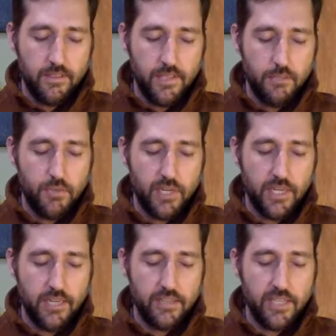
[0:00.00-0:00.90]
And
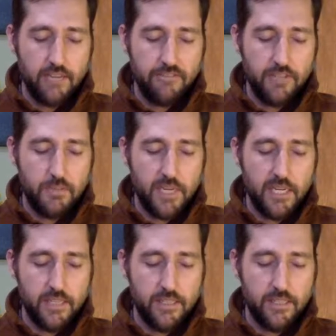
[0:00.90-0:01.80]
bringing yourself to
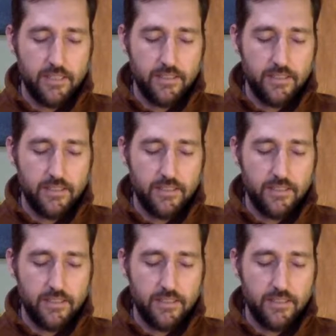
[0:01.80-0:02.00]
mind,